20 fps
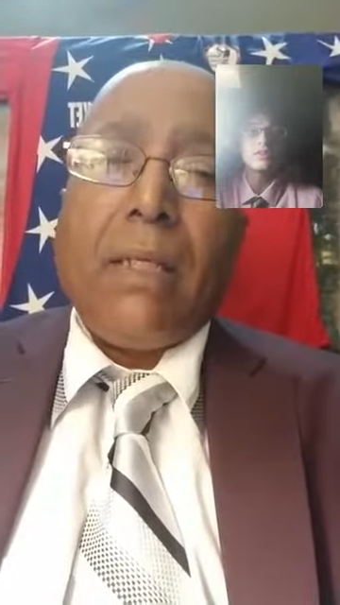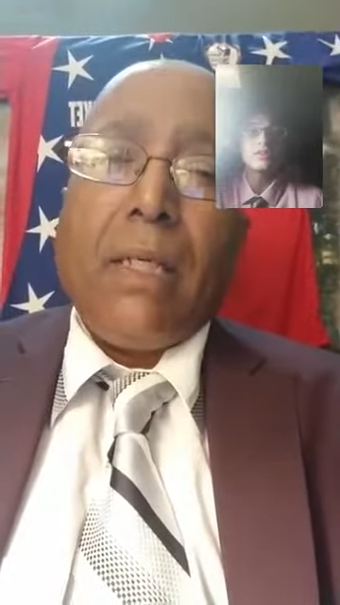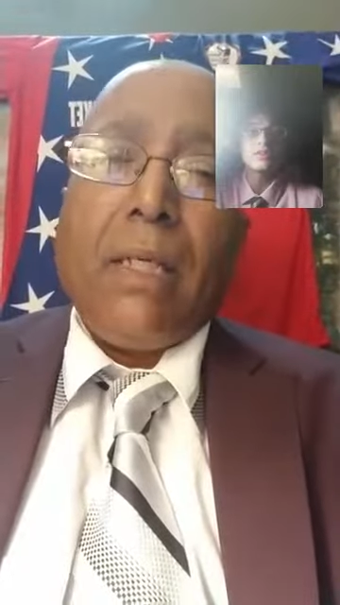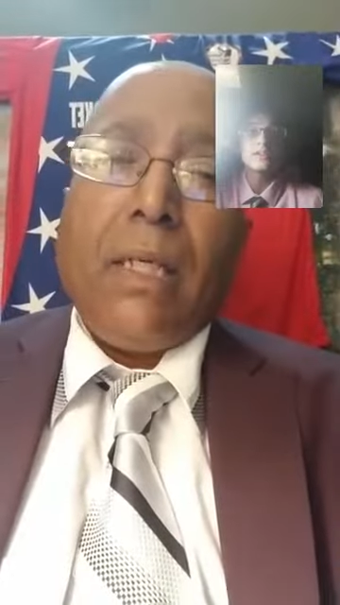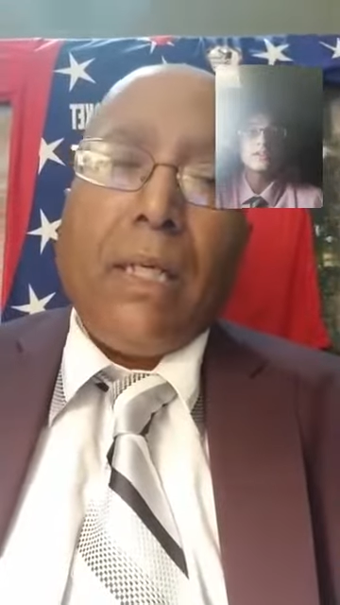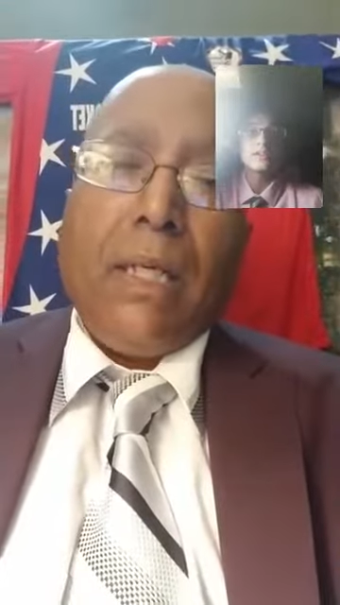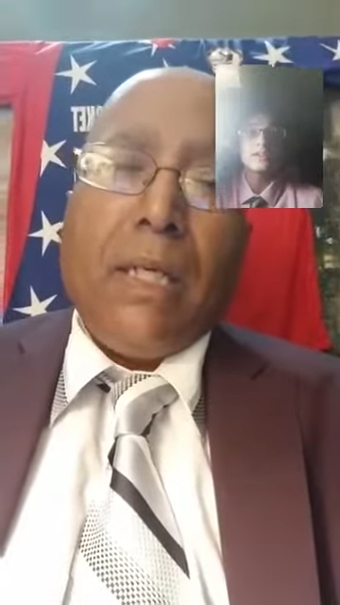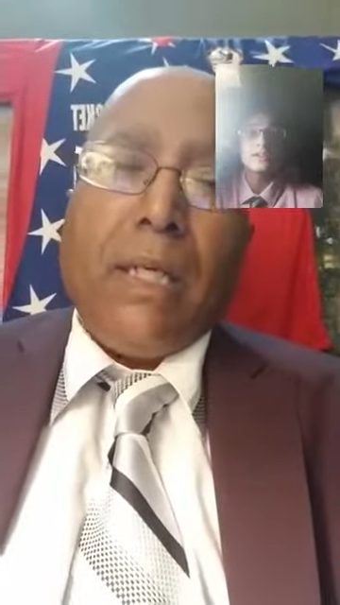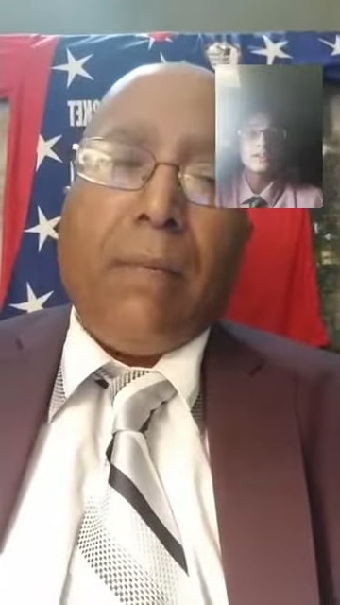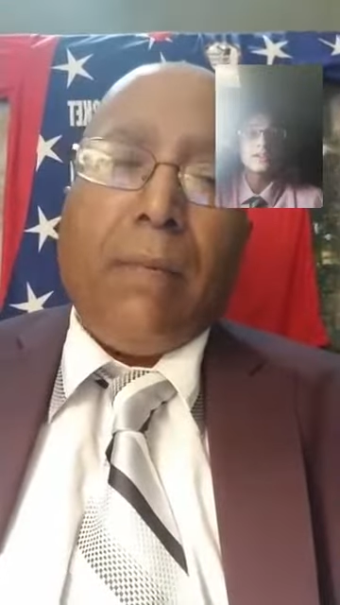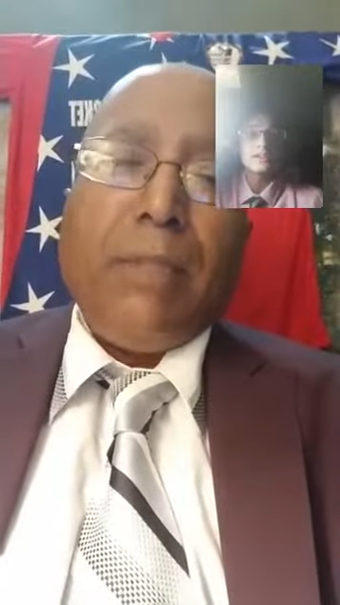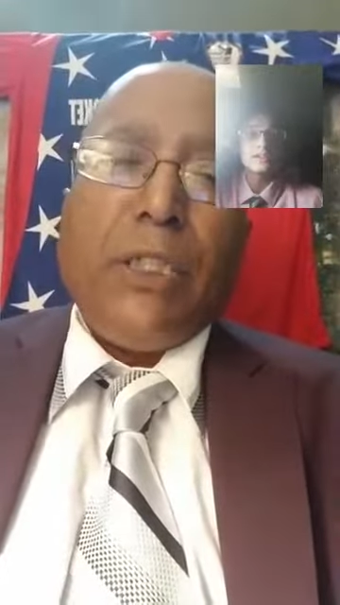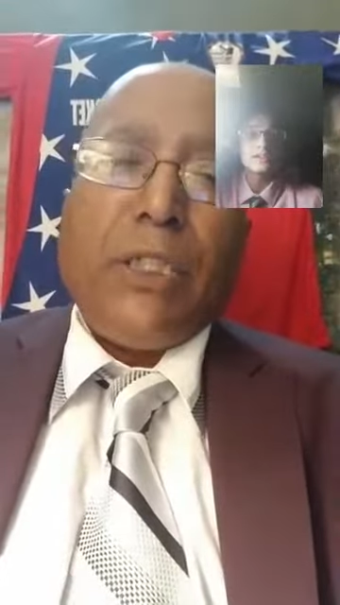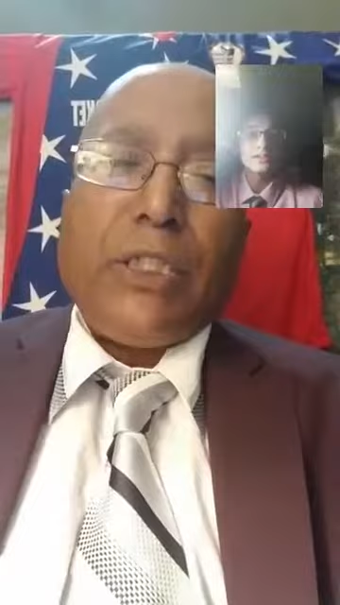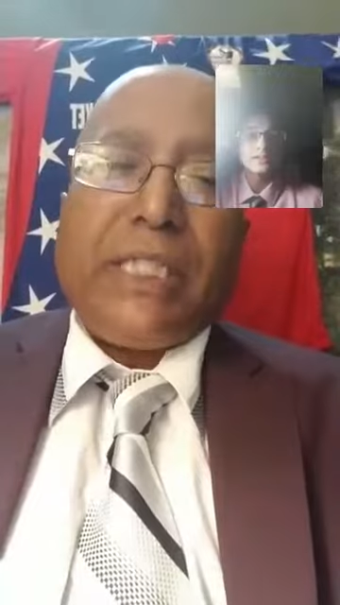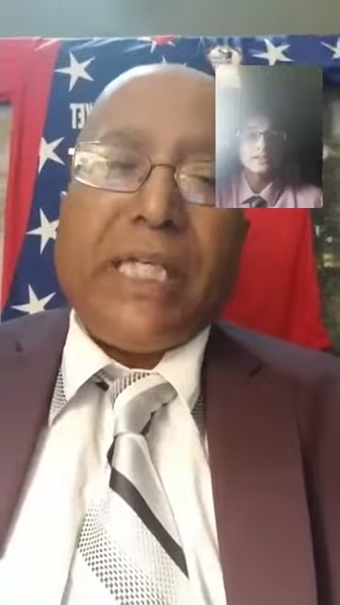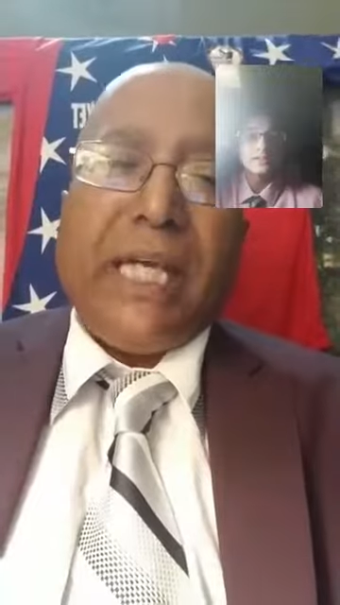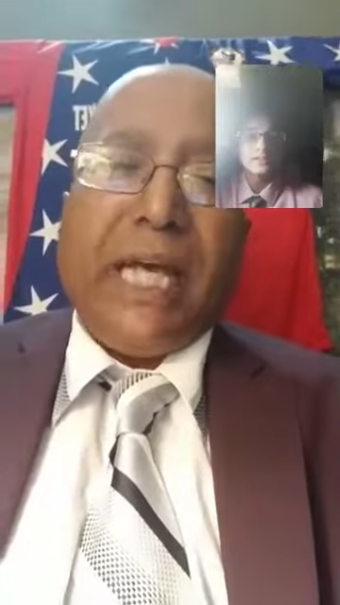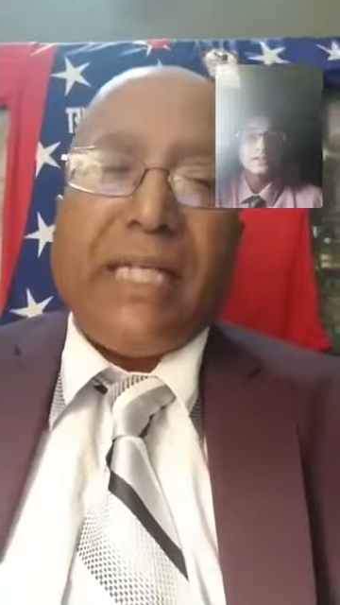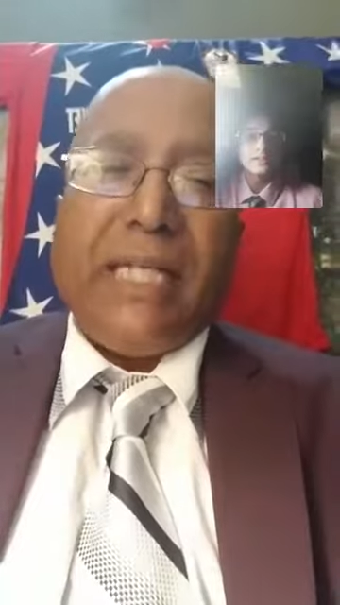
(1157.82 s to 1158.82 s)
Let me just
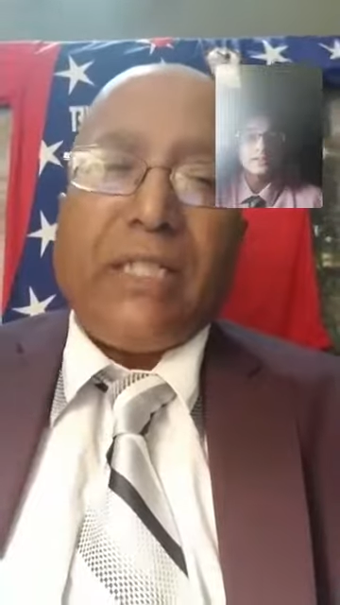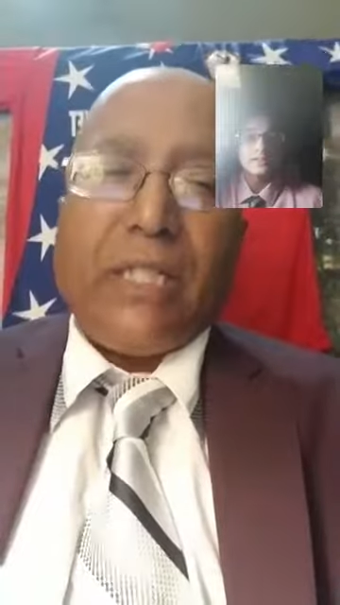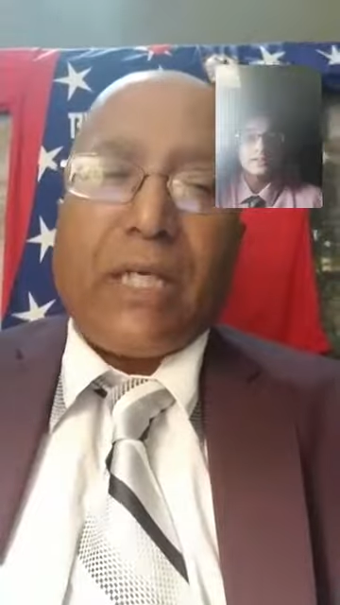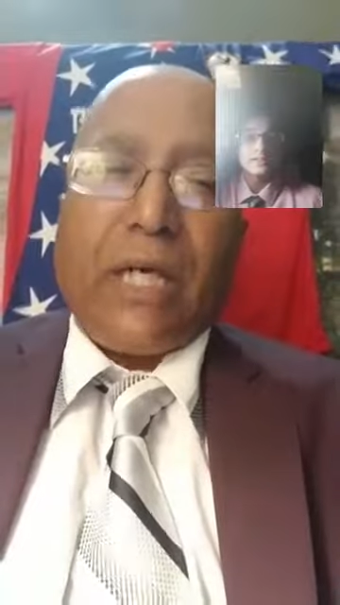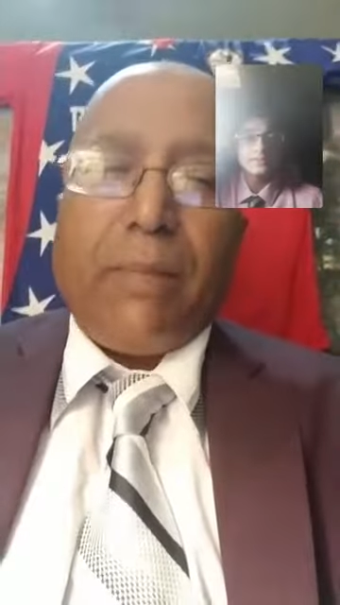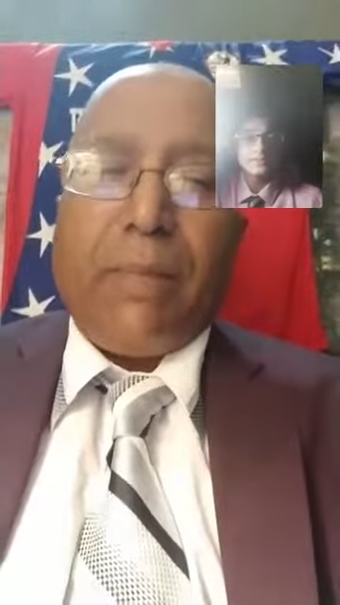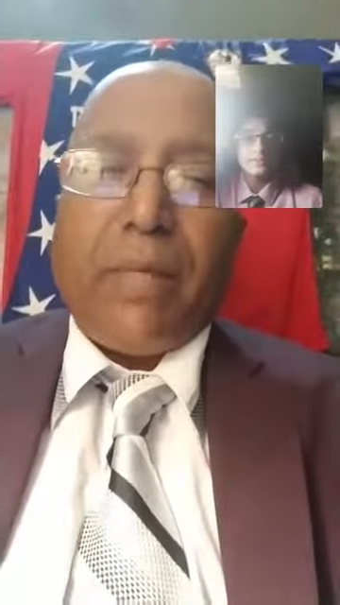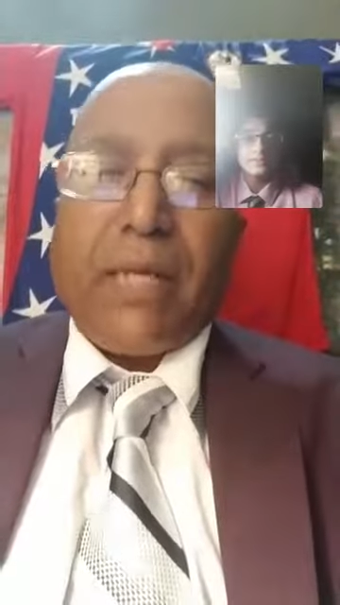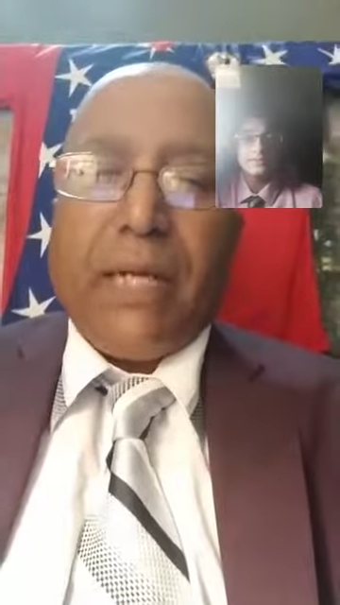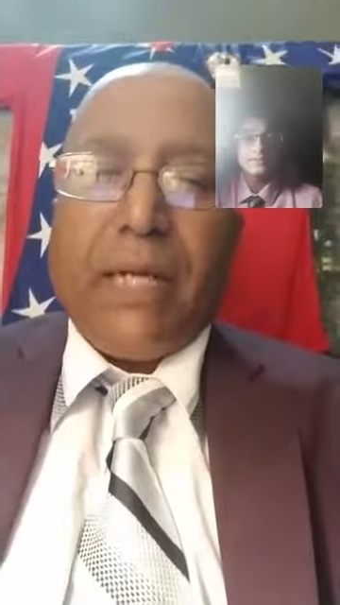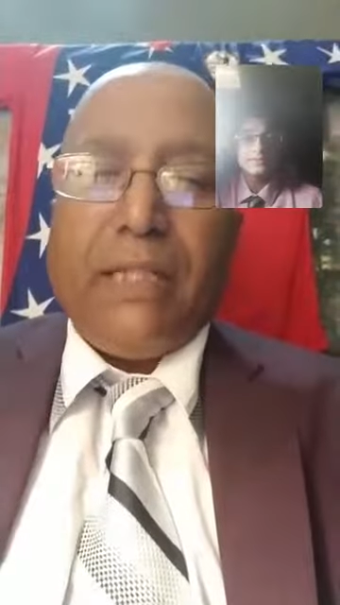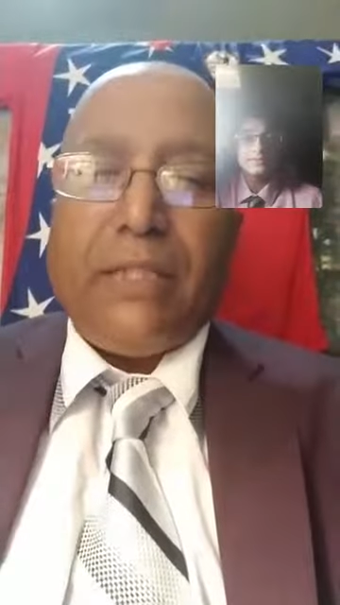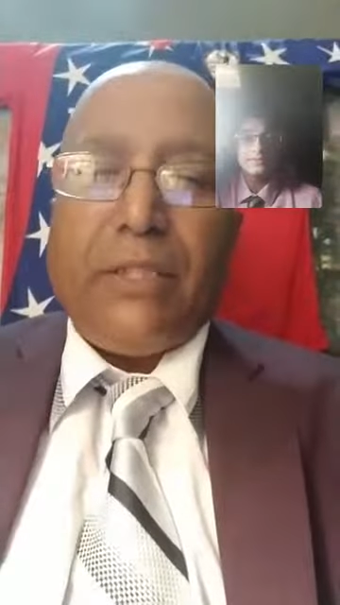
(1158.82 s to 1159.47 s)
say hi to a couple of guys.